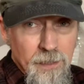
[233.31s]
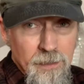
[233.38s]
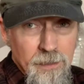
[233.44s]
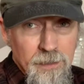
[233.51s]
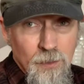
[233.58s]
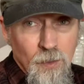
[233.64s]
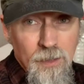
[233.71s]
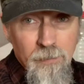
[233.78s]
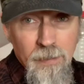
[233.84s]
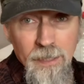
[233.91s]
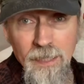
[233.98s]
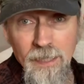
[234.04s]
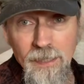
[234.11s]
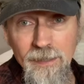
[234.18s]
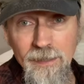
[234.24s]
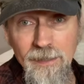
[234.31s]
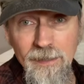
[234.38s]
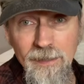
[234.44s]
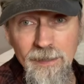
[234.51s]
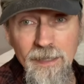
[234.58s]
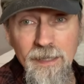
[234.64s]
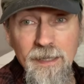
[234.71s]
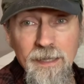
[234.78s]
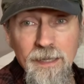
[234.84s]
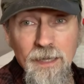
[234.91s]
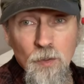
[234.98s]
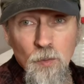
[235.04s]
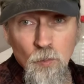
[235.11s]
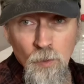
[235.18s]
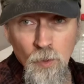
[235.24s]
it's going to be
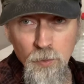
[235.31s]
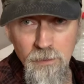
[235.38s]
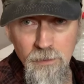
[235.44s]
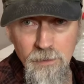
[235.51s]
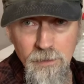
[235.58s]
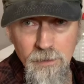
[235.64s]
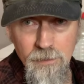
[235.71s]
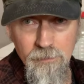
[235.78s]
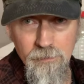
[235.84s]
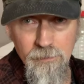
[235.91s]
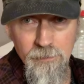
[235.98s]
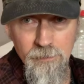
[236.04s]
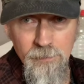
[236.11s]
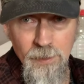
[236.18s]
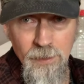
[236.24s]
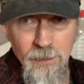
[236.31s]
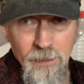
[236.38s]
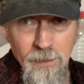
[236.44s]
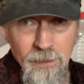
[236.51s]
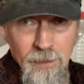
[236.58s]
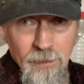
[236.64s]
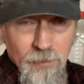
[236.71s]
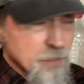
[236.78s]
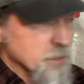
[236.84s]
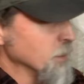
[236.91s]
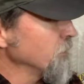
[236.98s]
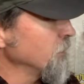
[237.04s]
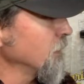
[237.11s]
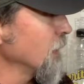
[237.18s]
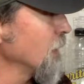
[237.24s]
rodents. There's
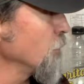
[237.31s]
nothing that